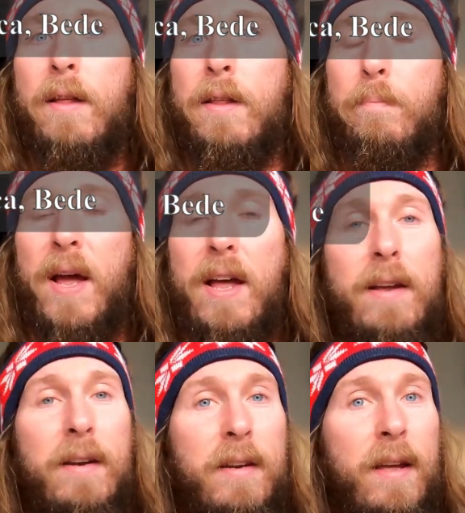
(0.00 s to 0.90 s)
the
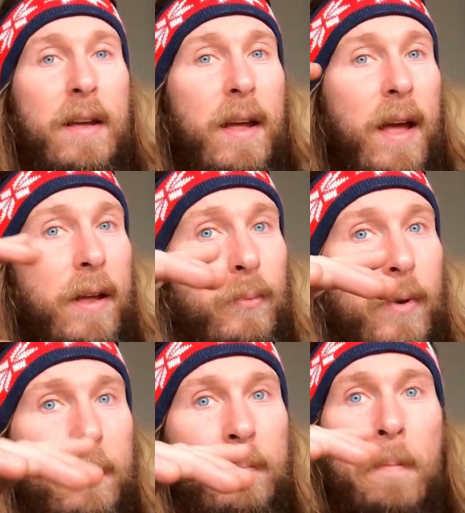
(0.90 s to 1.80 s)
pagan king
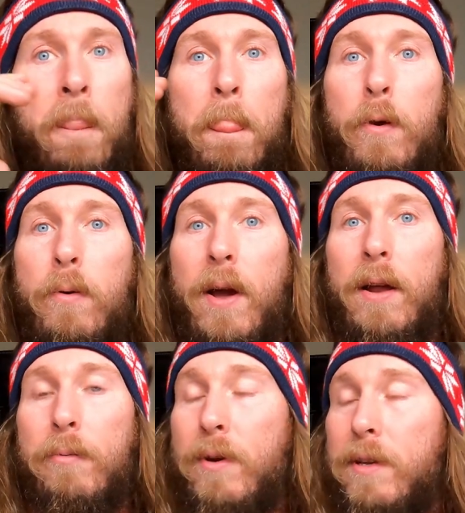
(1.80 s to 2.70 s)
Edwin, who
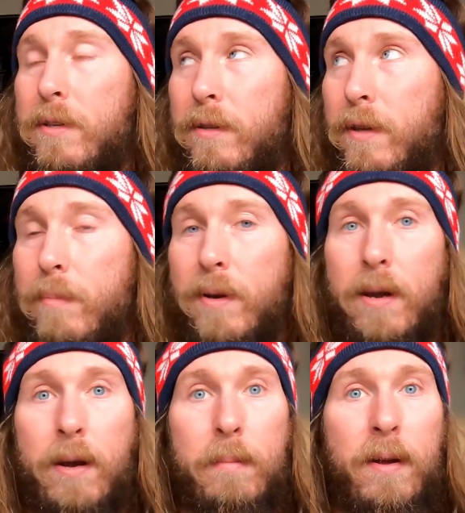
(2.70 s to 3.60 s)
had recently
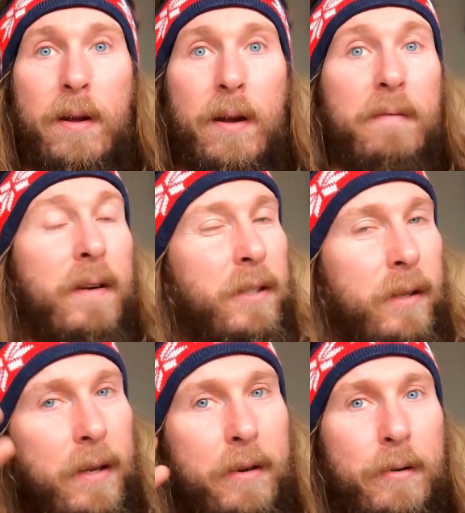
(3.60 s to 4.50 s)
become
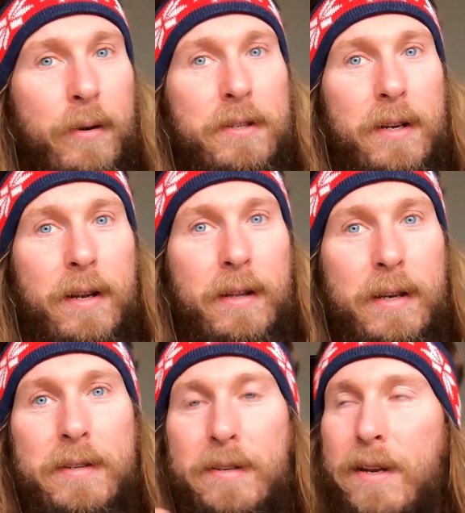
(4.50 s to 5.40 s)
officially Christian at
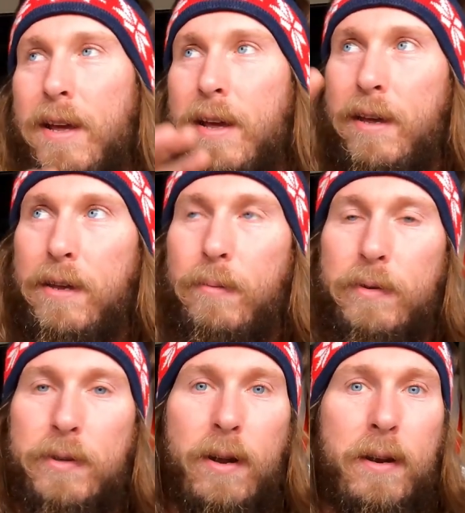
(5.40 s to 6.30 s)
least, he
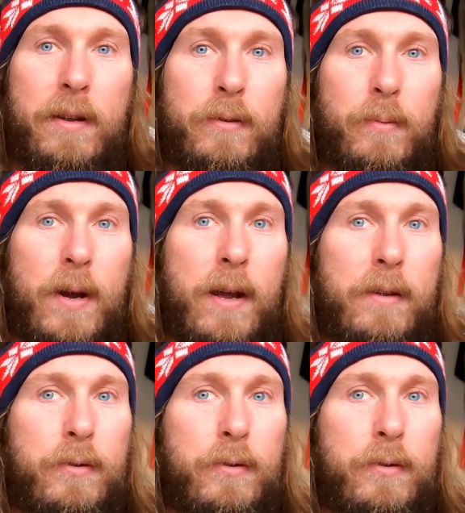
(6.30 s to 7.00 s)
was on his way